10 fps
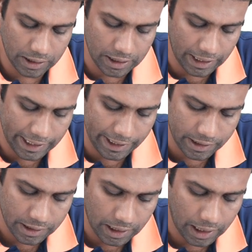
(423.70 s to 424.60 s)
a
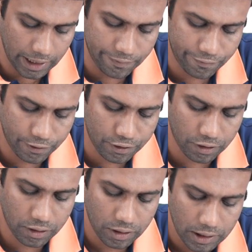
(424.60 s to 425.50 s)
current I
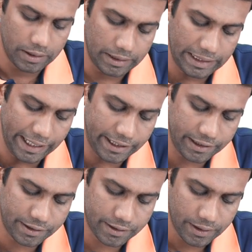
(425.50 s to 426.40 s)
photon that
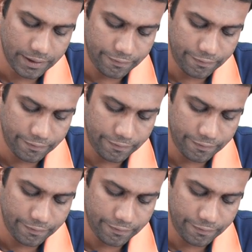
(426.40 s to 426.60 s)
is